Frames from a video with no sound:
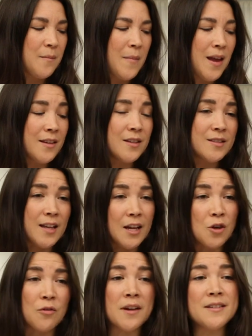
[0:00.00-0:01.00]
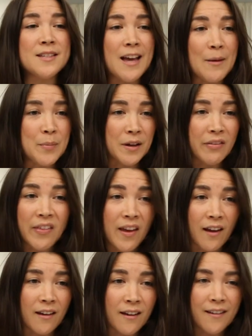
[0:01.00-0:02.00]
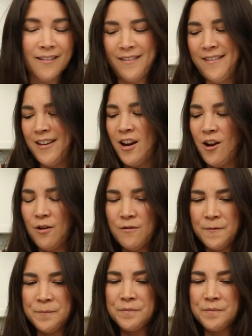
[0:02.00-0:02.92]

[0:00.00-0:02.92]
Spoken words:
to make this like crazy epic thing, you know,